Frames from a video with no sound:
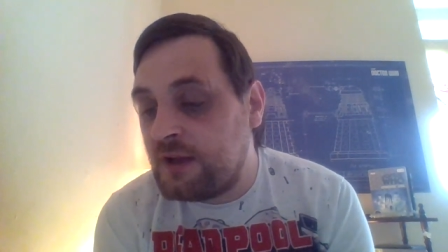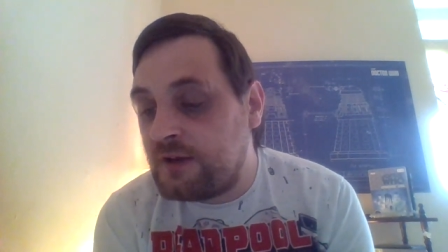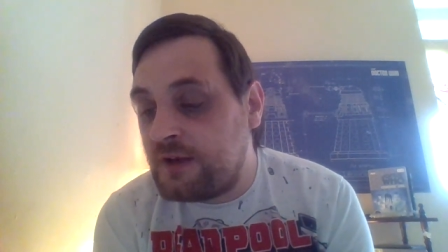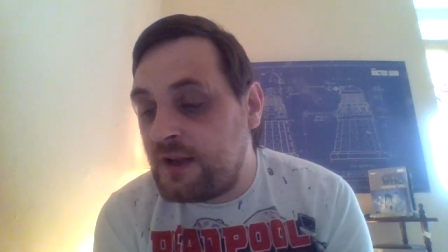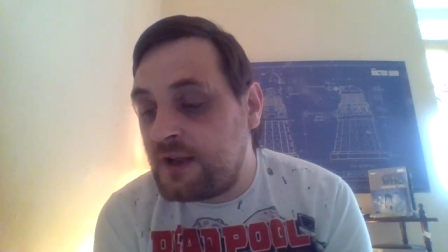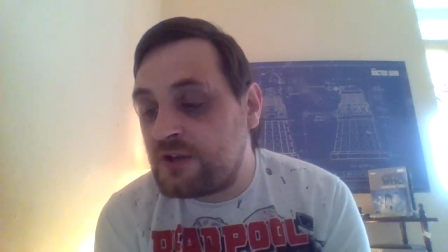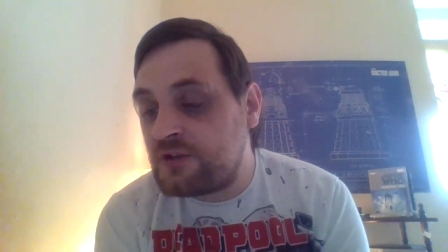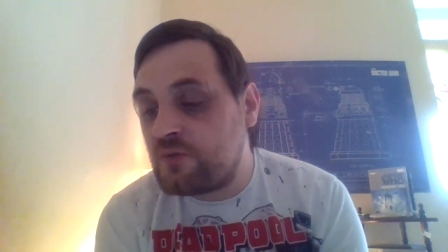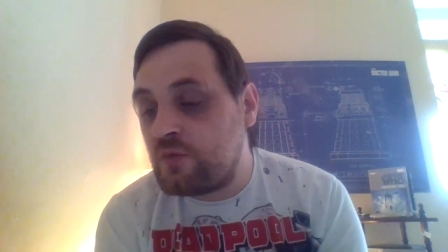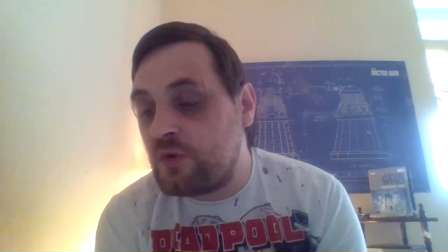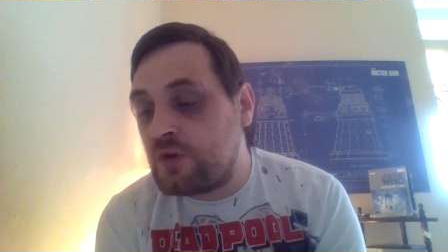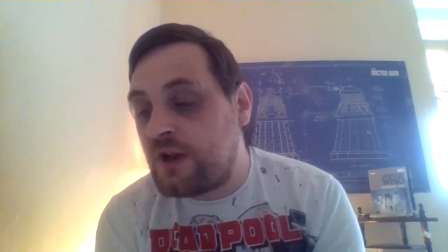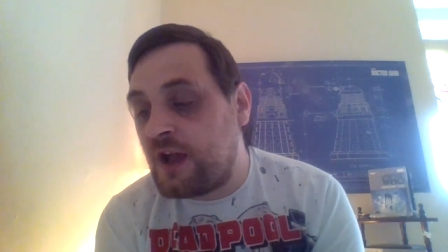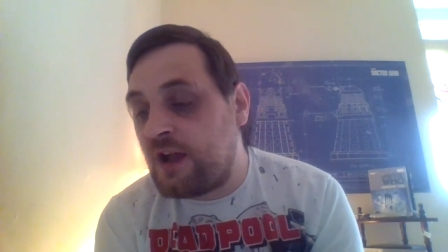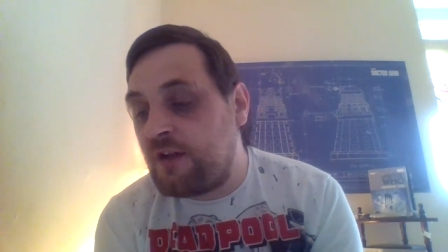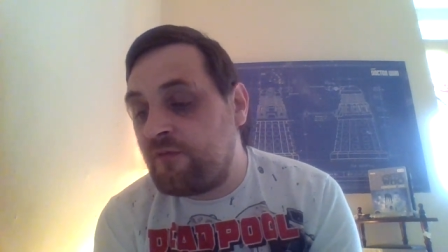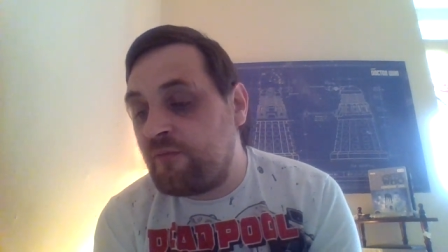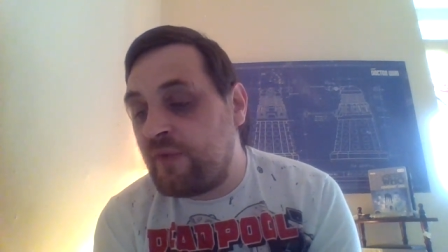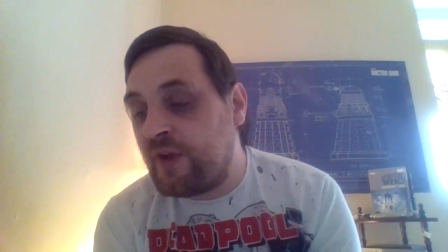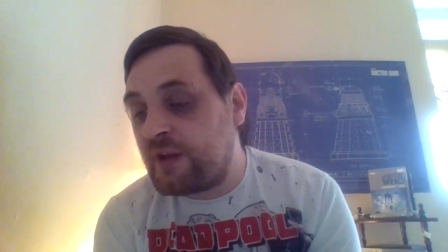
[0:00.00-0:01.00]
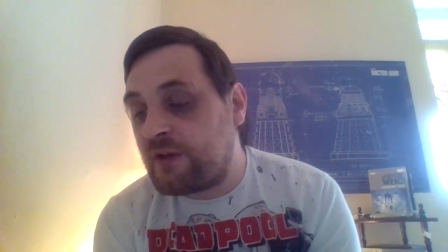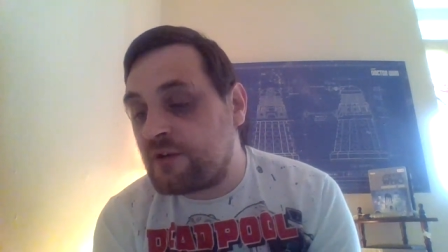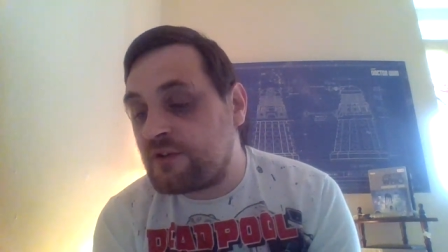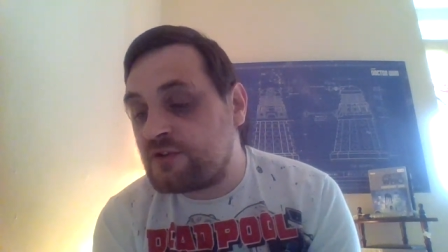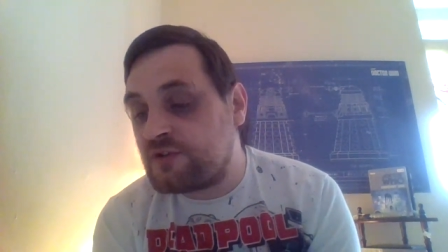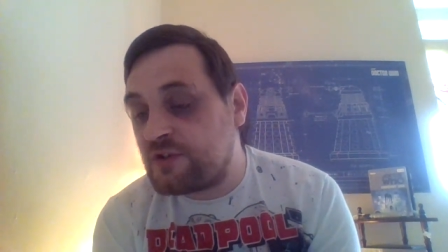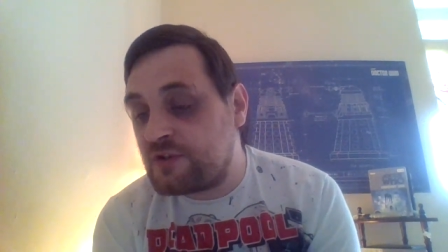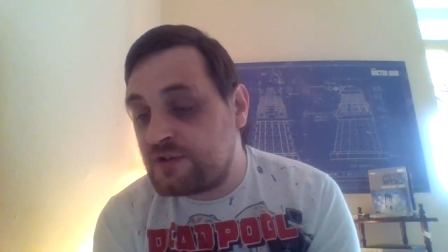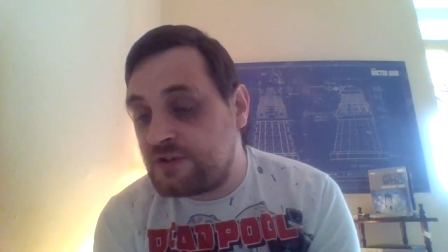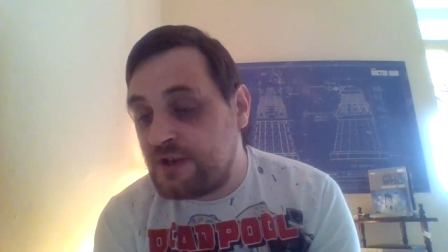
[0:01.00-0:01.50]
Dicks would have better
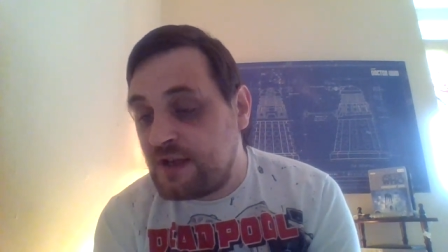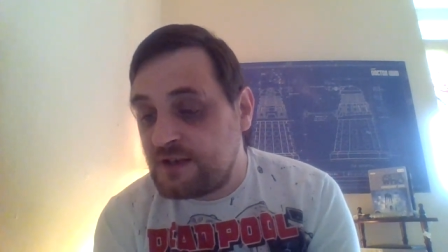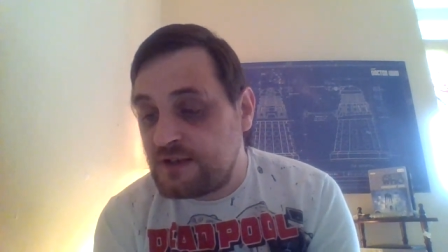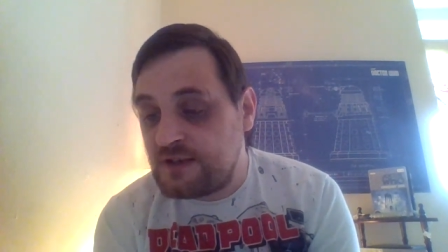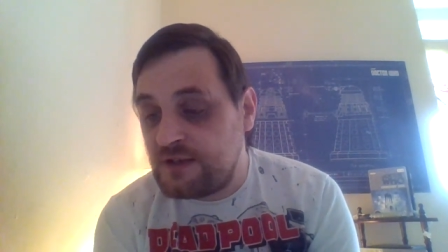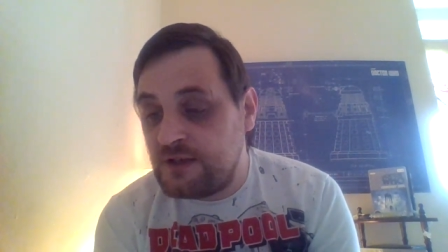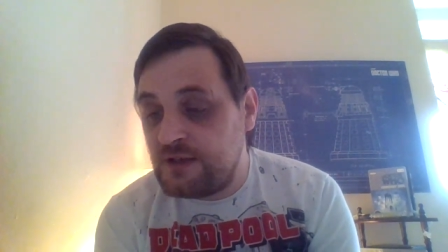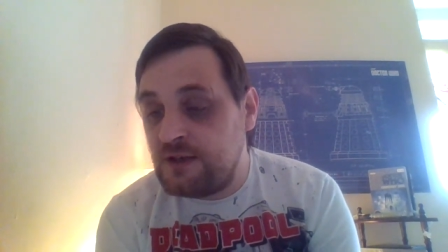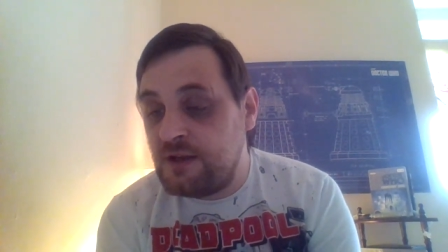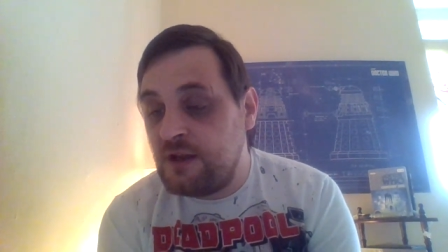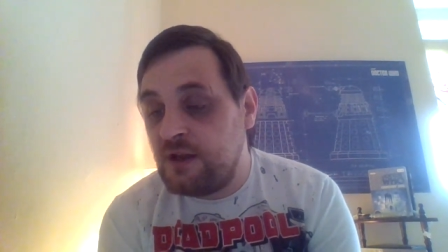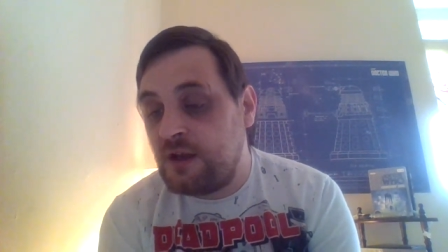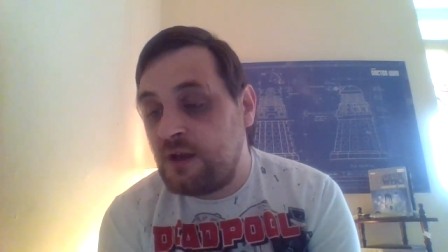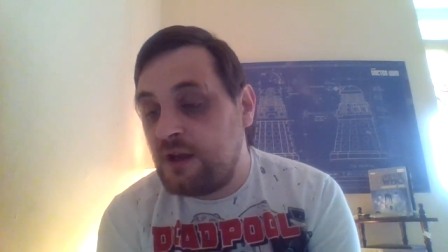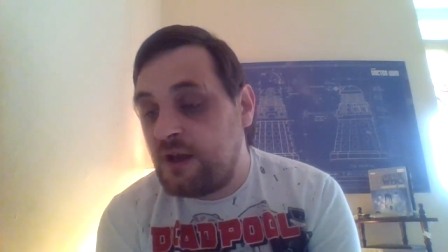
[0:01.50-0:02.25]
success in